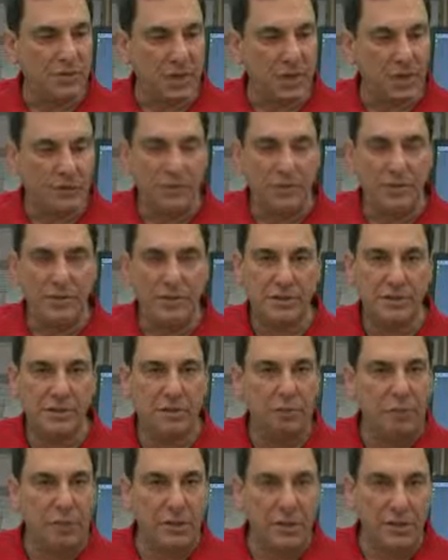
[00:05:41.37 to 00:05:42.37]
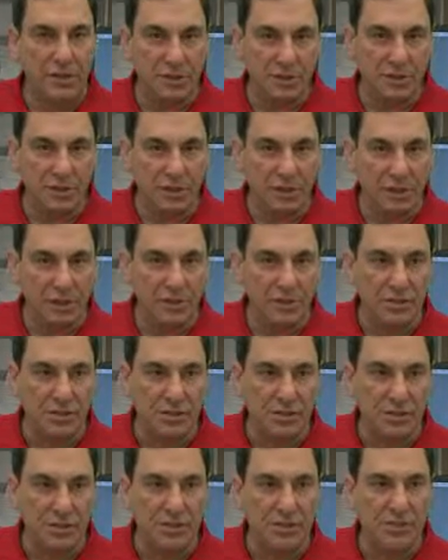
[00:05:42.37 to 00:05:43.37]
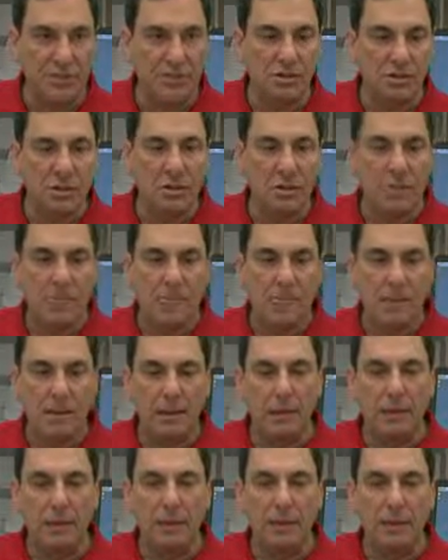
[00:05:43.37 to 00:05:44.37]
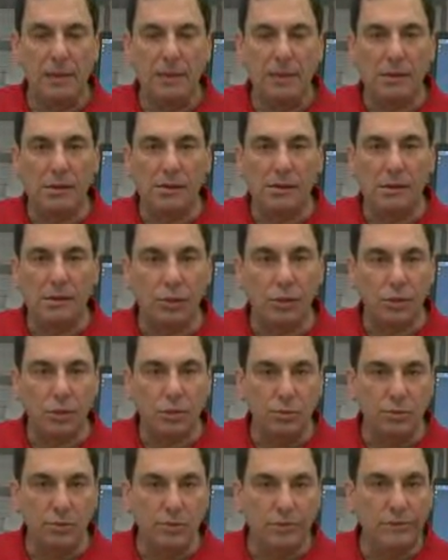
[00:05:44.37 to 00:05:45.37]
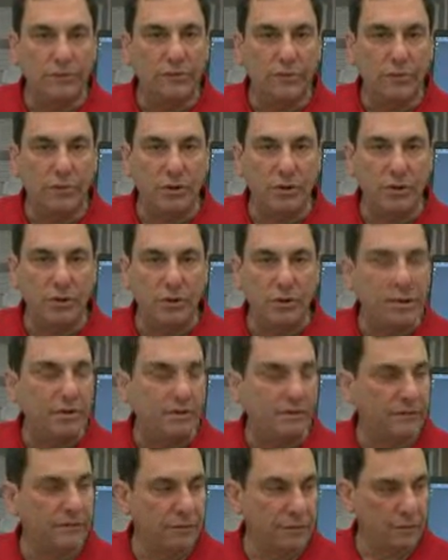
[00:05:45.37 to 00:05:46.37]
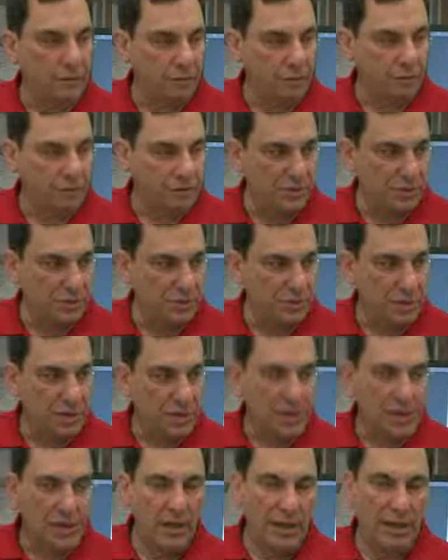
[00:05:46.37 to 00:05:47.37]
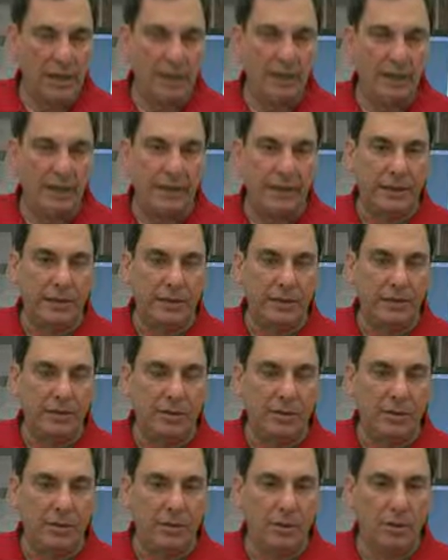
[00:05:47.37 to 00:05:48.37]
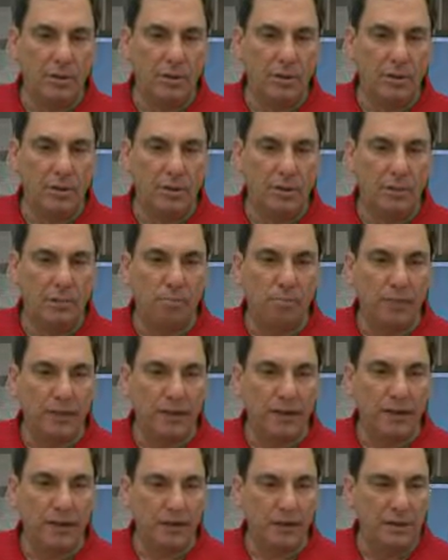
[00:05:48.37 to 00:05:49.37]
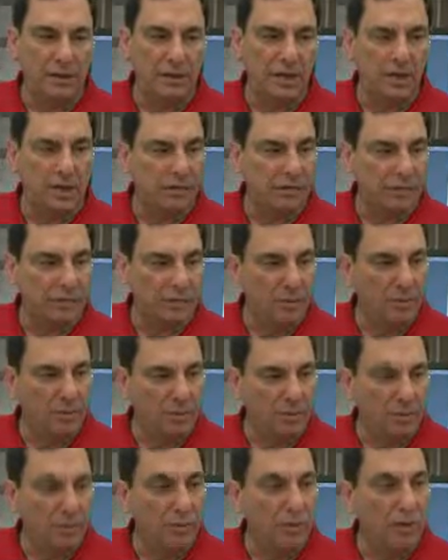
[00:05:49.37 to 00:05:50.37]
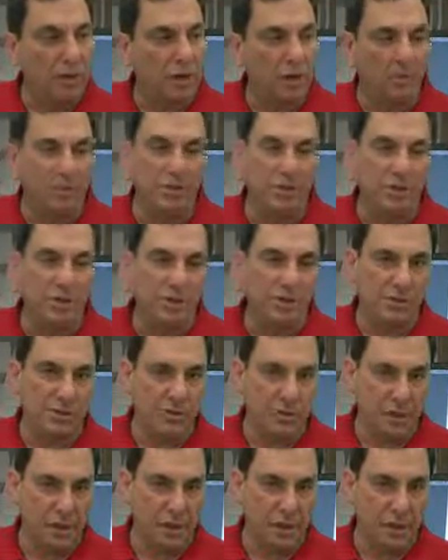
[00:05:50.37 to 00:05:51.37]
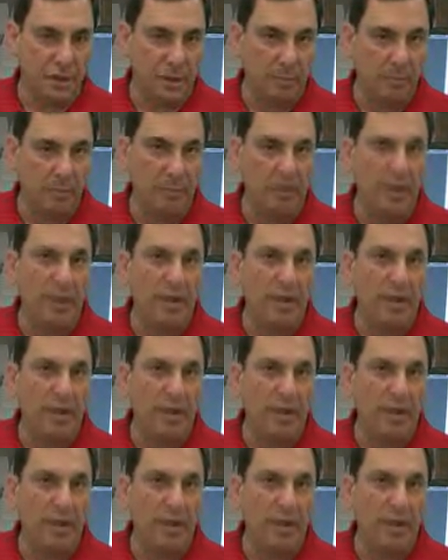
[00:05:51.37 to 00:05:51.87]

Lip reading: obvious and biggest trends is gluten-free foods. And there are plenty of them, new companies starting up,